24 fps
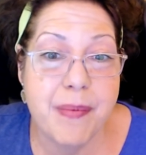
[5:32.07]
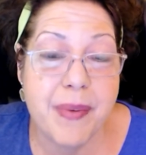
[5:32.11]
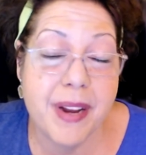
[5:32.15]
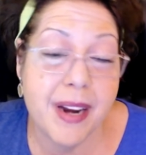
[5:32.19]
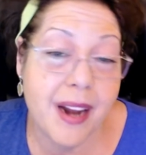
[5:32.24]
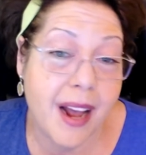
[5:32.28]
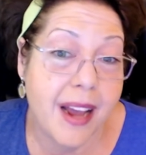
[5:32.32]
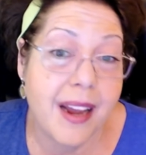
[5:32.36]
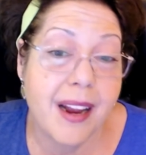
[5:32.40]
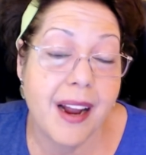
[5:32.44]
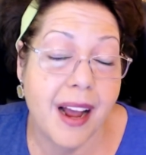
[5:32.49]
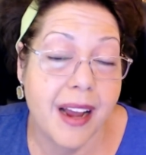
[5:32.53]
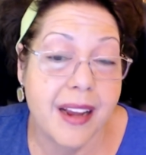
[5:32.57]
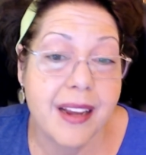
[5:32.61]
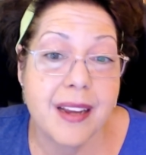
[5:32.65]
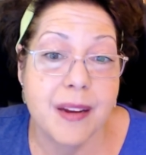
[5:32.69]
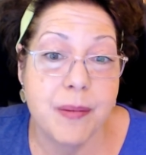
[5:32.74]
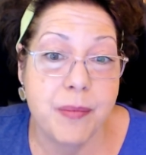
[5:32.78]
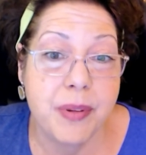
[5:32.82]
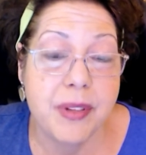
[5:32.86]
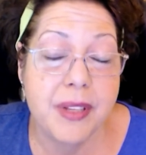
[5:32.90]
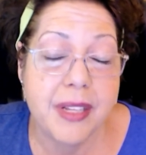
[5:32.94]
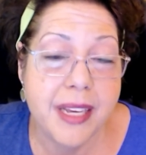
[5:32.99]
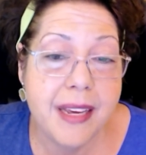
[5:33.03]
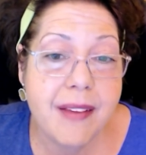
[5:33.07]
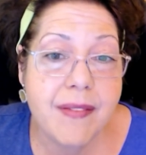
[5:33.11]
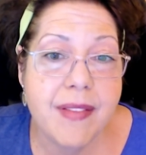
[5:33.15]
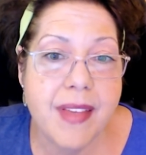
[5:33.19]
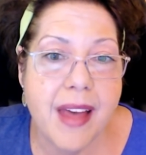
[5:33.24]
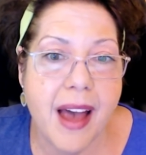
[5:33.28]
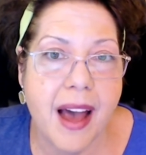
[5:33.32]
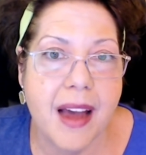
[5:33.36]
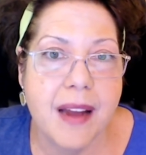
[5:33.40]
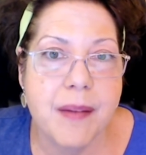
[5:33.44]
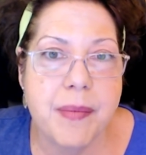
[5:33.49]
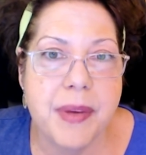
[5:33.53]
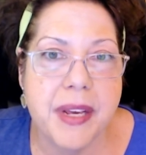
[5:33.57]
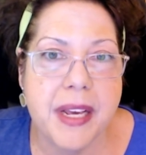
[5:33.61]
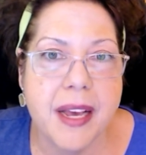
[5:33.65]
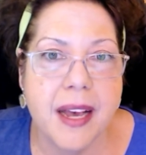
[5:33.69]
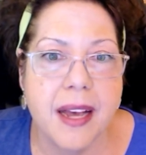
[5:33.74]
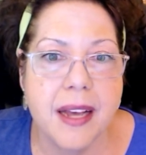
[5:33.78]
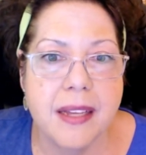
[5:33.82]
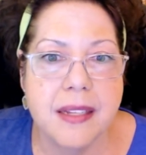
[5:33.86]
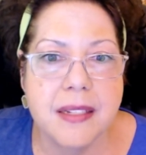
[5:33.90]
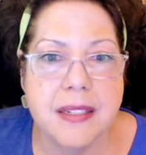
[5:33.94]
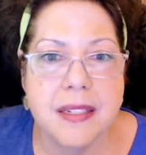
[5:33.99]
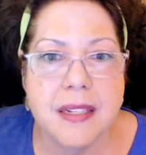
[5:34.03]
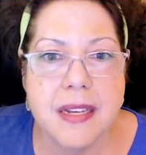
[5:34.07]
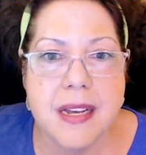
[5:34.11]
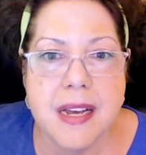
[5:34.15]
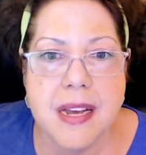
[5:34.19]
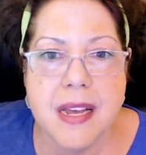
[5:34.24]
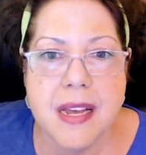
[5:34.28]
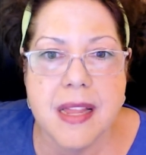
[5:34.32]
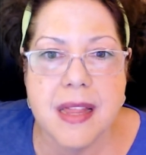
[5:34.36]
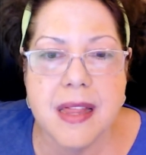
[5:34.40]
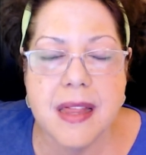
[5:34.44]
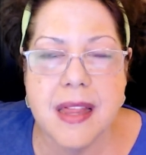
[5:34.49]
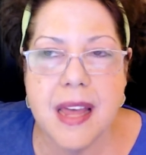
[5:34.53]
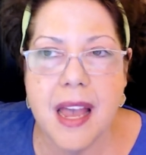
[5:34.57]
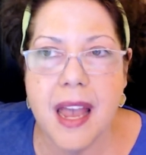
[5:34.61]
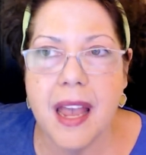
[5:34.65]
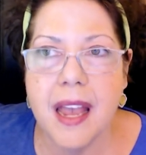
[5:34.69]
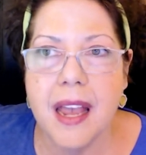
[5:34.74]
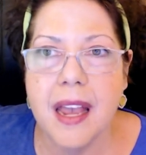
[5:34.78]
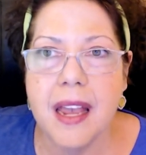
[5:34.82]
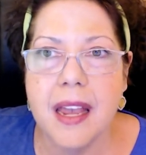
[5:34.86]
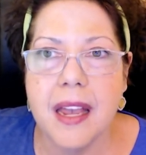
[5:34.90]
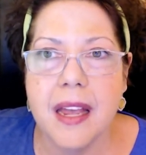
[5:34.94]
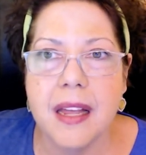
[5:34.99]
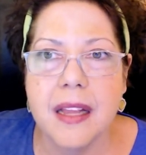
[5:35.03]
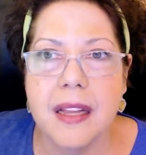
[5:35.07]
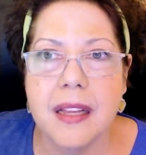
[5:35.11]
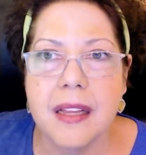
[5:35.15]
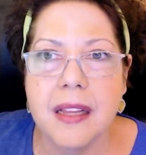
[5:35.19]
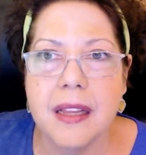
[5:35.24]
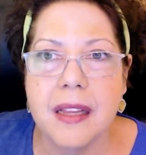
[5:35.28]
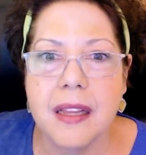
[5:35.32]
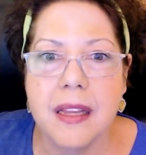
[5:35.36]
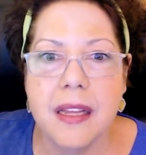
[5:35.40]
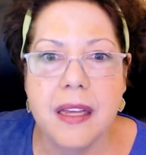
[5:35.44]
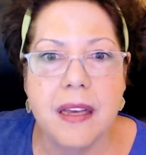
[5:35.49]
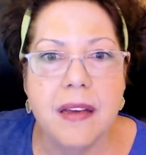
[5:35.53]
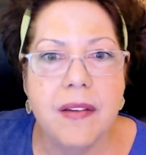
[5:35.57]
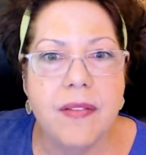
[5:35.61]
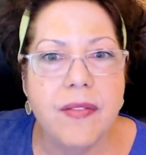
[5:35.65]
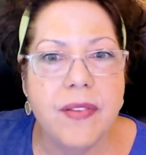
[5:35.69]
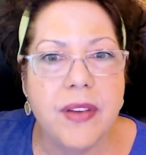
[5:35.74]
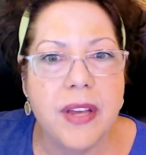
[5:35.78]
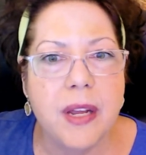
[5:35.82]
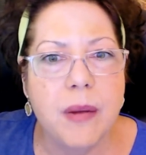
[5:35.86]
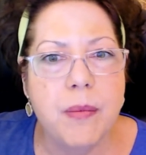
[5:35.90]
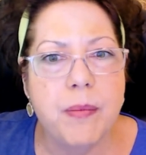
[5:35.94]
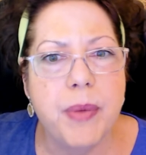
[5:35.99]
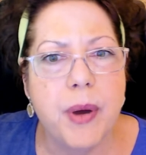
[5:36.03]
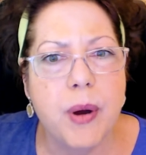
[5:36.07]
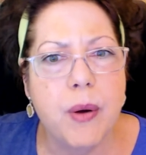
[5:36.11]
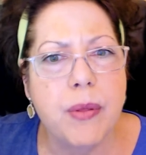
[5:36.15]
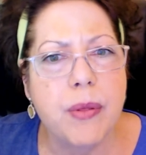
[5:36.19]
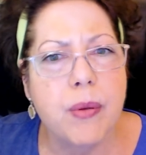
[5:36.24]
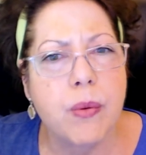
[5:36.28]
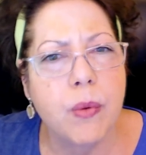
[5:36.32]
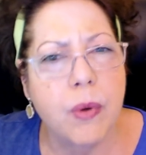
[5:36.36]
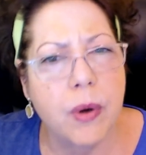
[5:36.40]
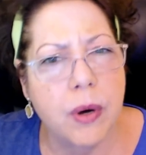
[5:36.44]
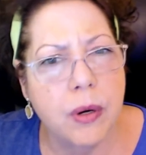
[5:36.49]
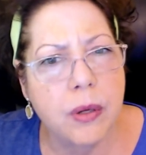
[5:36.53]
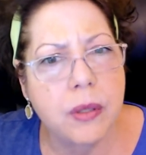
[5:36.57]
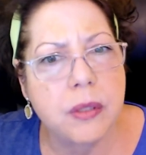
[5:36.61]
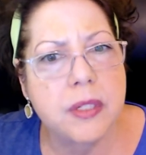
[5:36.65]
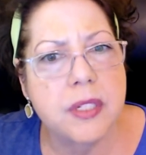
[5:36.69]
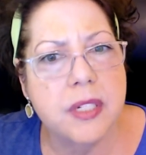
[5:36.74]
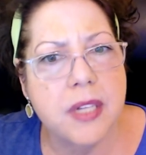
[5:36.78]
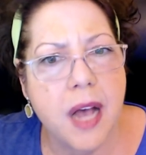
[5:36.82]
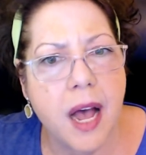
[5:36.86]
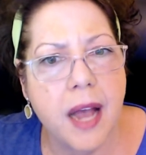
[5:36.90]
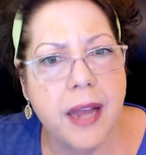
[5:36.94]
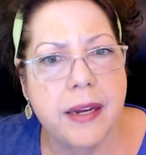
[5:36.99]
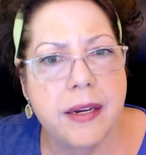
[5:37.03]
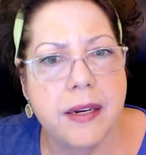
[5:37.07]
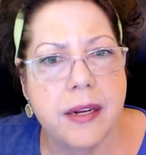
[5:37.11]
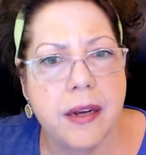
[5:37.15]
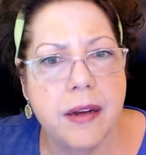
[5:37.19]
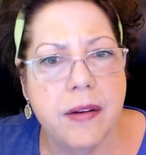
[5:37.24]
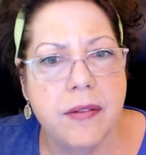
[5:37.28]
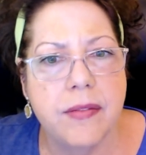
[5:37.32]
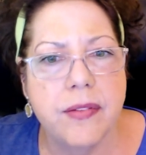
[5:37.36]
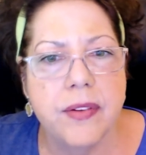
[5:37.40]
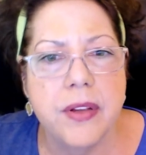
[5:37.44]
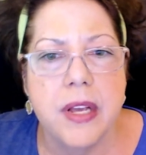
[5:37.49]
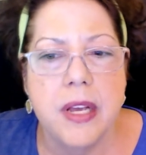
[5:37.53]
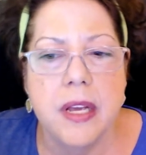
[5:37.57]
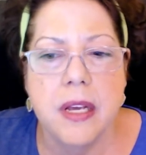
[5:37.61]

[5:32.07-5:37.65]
And I could believe that because they live in both worlds, kind of.